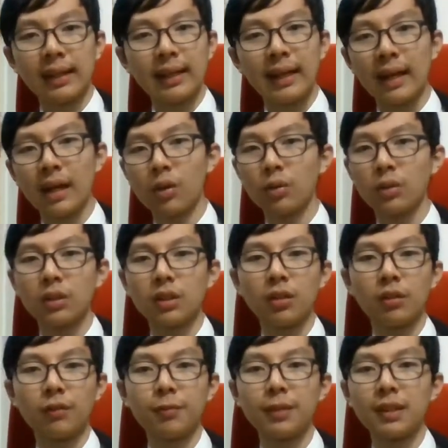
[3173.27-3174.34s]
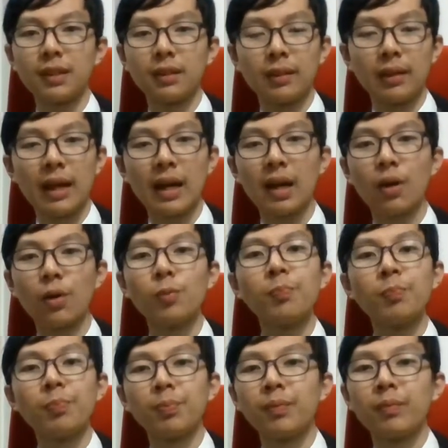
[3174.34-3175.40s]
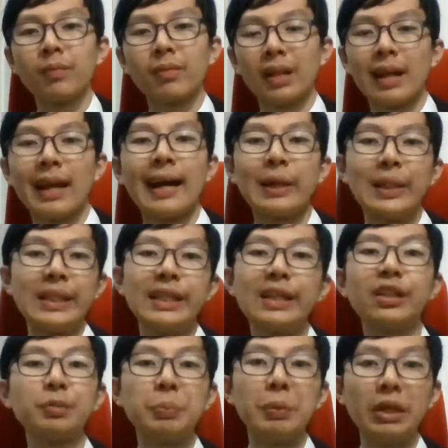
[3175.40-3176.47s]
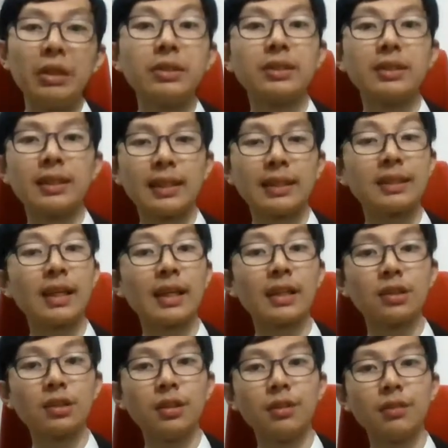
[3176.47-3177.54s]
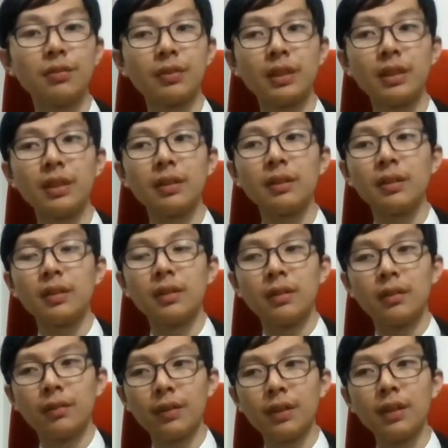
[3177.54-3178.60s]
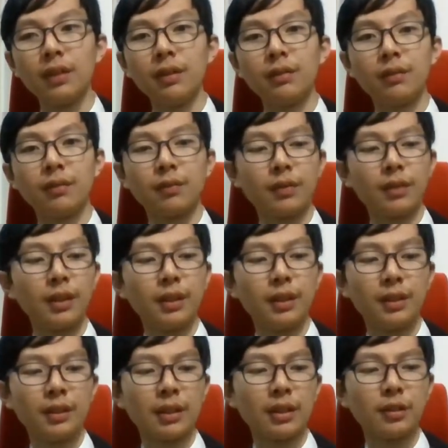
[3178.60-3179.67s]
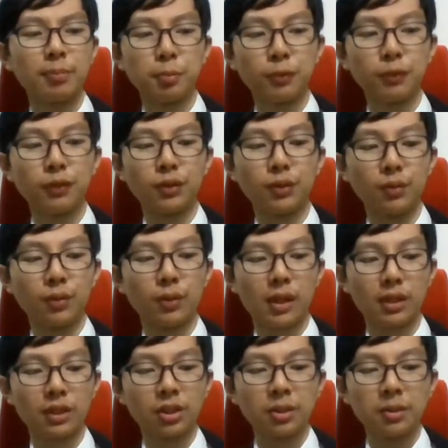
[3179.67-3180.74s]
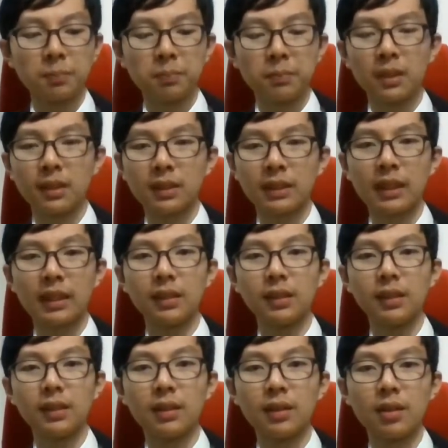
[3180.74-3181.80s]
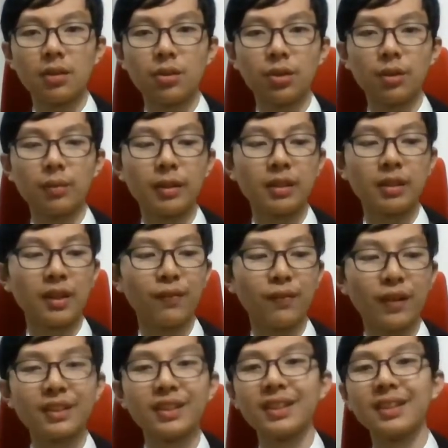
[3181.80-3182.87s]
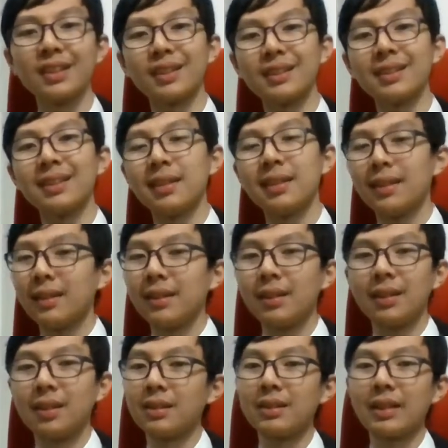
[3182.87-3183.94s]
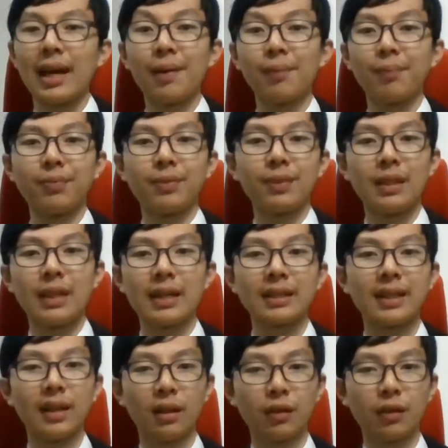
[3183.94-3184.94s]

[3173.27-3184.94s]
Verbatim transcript: how it could have been how how he experienced it. It's actually a very very very nice movie to watch. I really did enjoy myself watching this um yeah ten